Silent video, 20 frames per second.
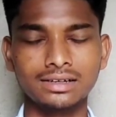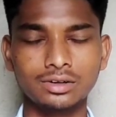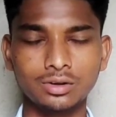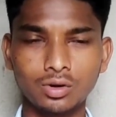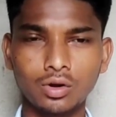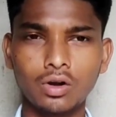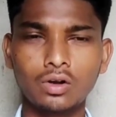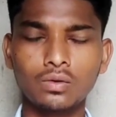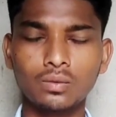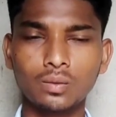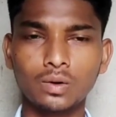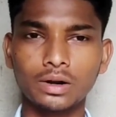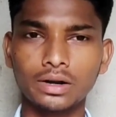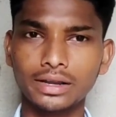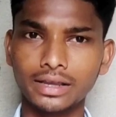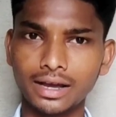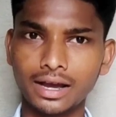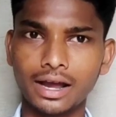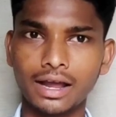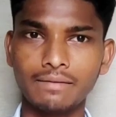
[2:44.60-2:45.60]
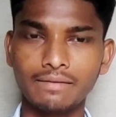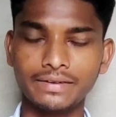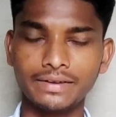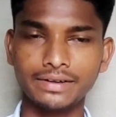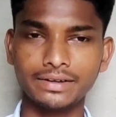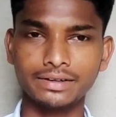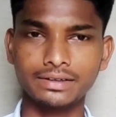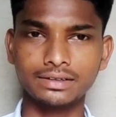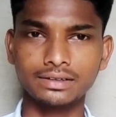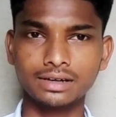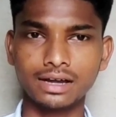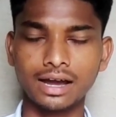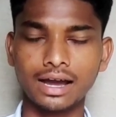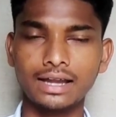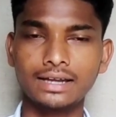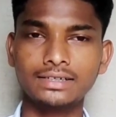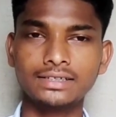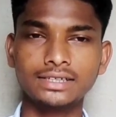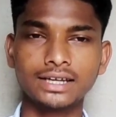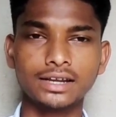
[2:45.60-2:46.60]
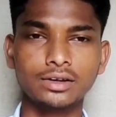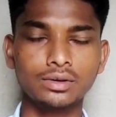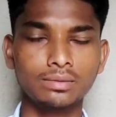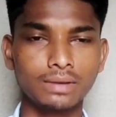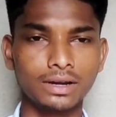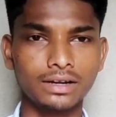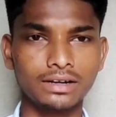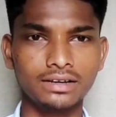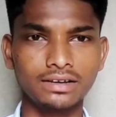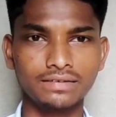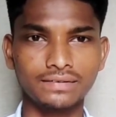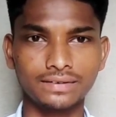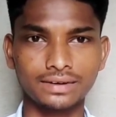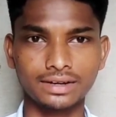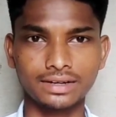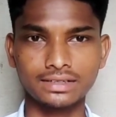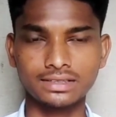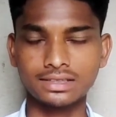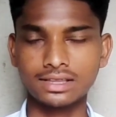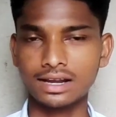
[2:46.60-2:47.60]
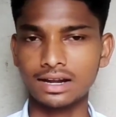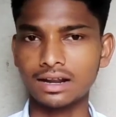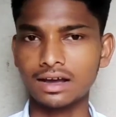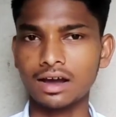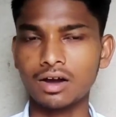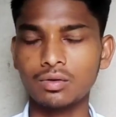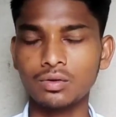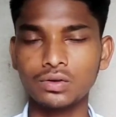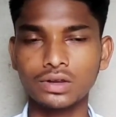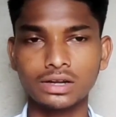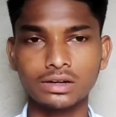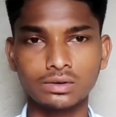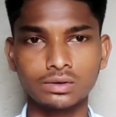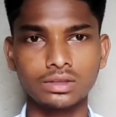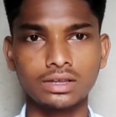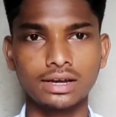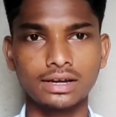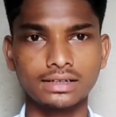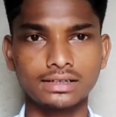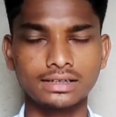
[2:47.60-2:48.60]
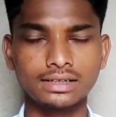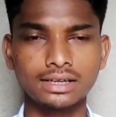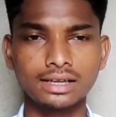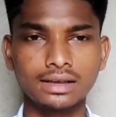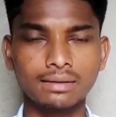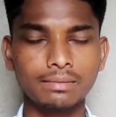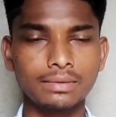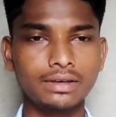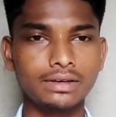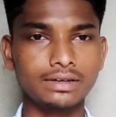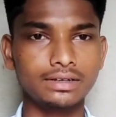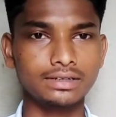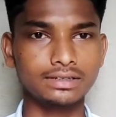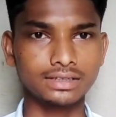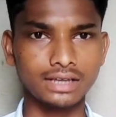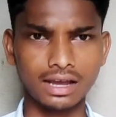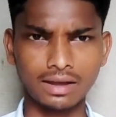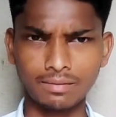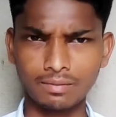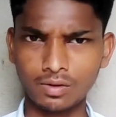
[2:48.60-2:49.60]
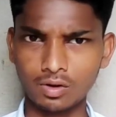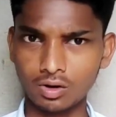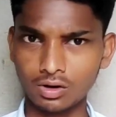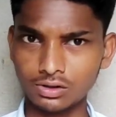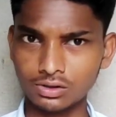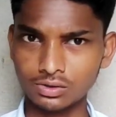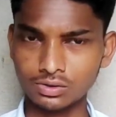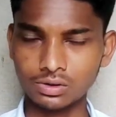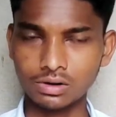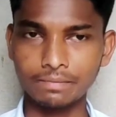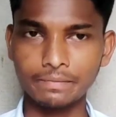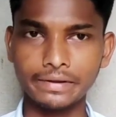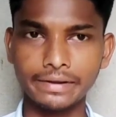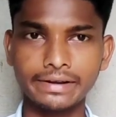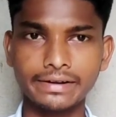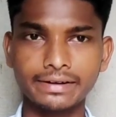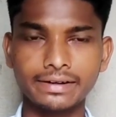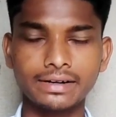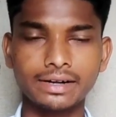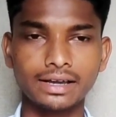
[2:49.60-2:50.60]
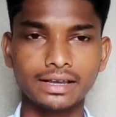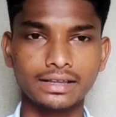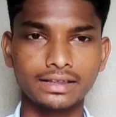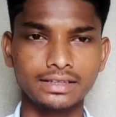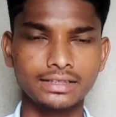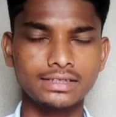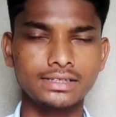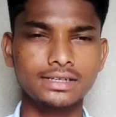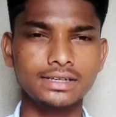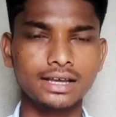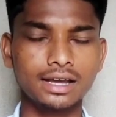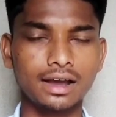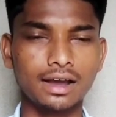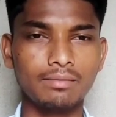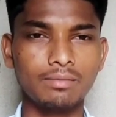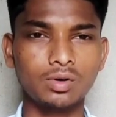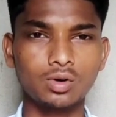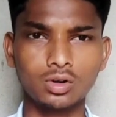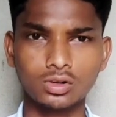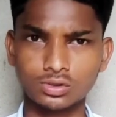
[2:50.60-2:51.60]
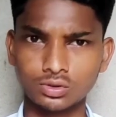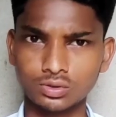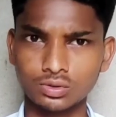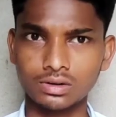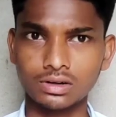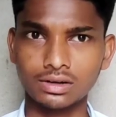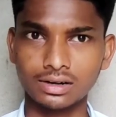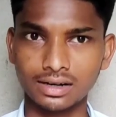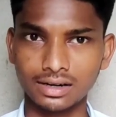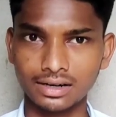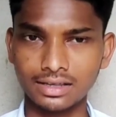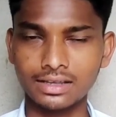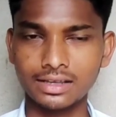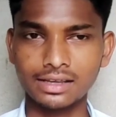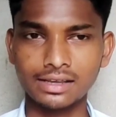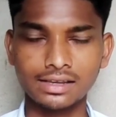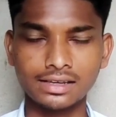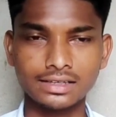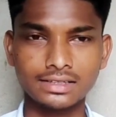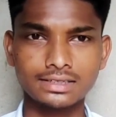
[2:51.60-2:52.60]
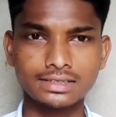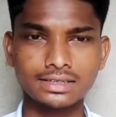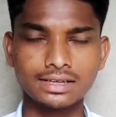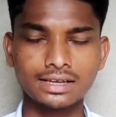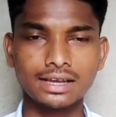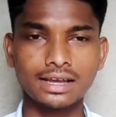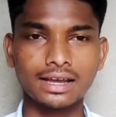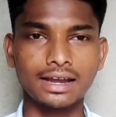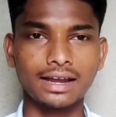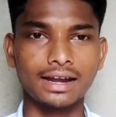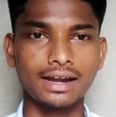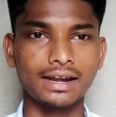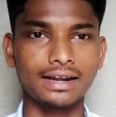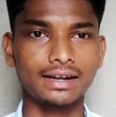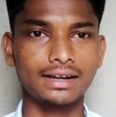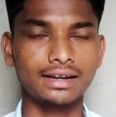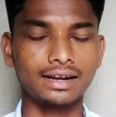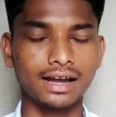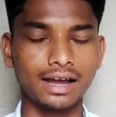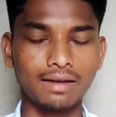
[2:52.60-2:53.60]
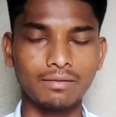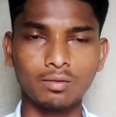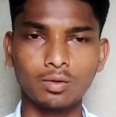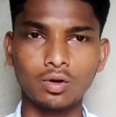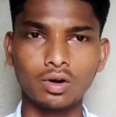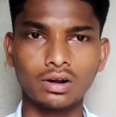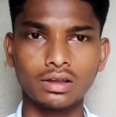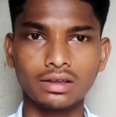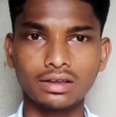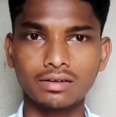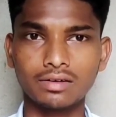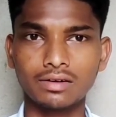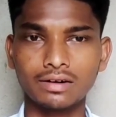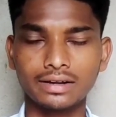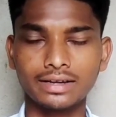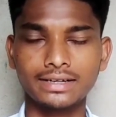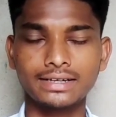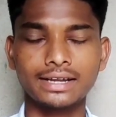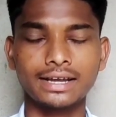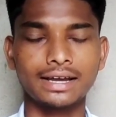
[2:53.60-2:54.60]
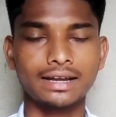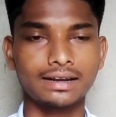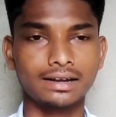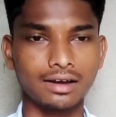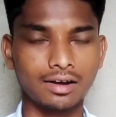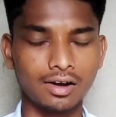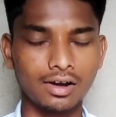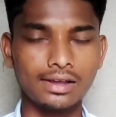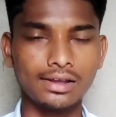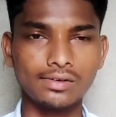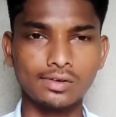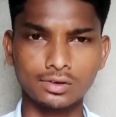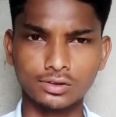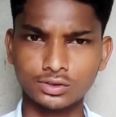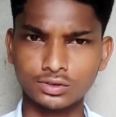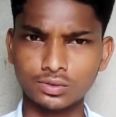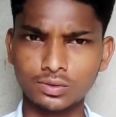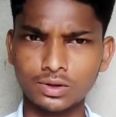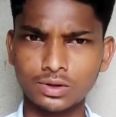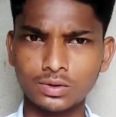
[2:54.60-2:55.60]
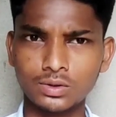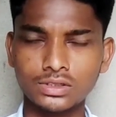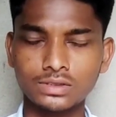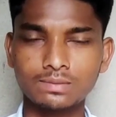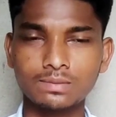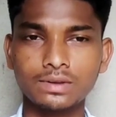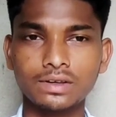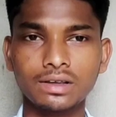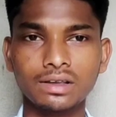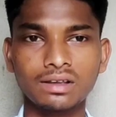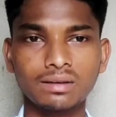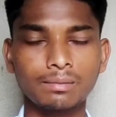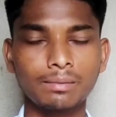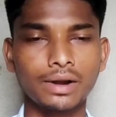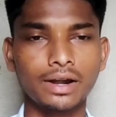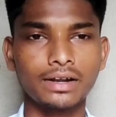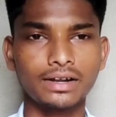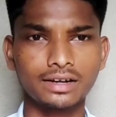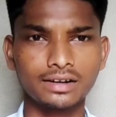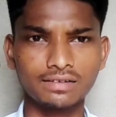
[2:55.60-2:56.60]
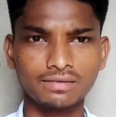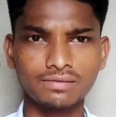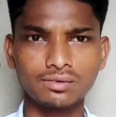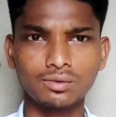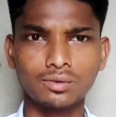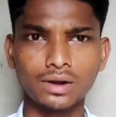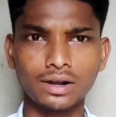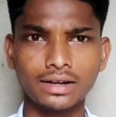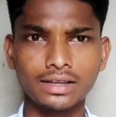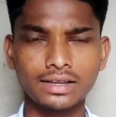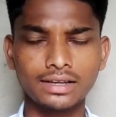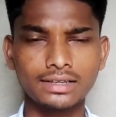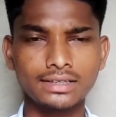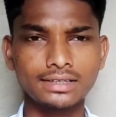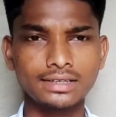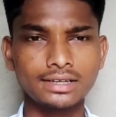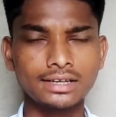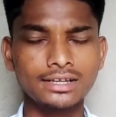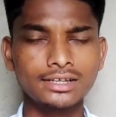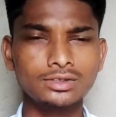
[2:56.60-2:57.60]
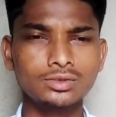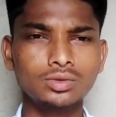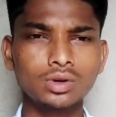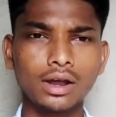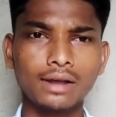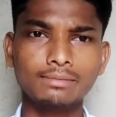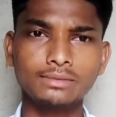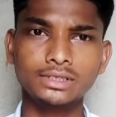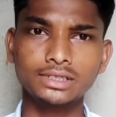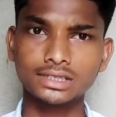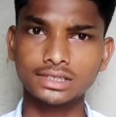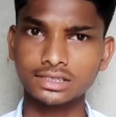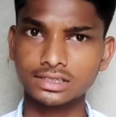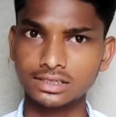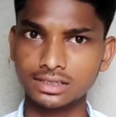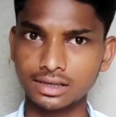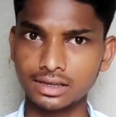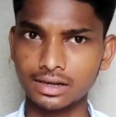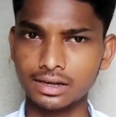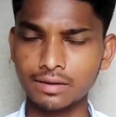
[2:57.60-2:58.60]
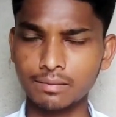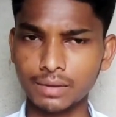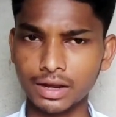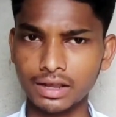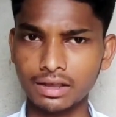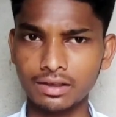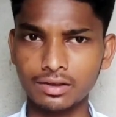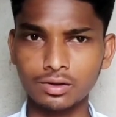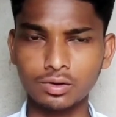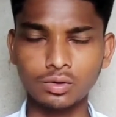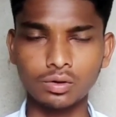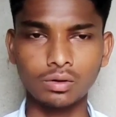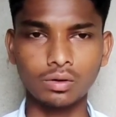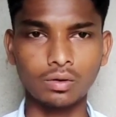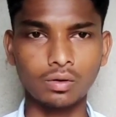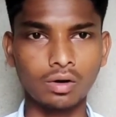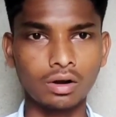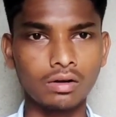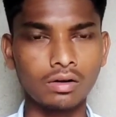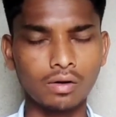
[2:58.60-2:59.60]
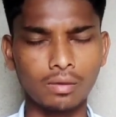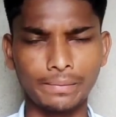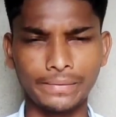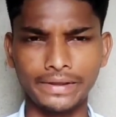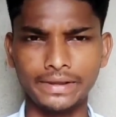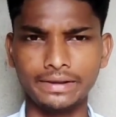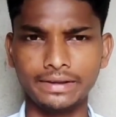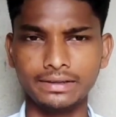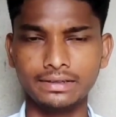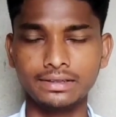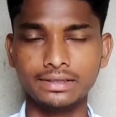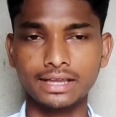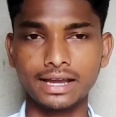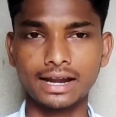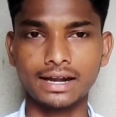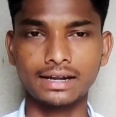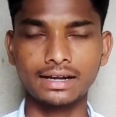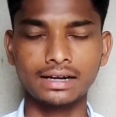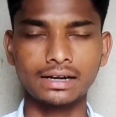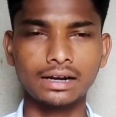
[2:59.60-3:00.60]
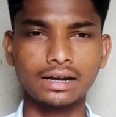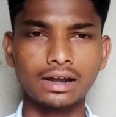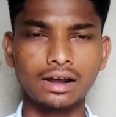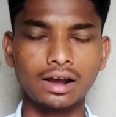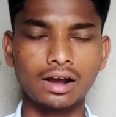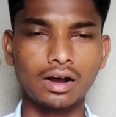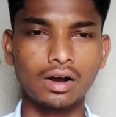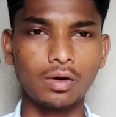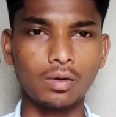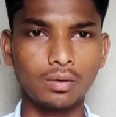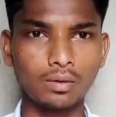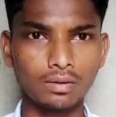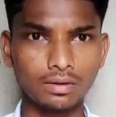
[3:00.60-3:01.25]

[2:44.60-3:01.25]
Don't worry, I'm here. I'll tell you my dear friends that how you can do that, because I'm also a beginner in this day. I'm also learning English and I'm working on it, and I also want to speak better and fluent English. So I'm just sharing my own opinion, that how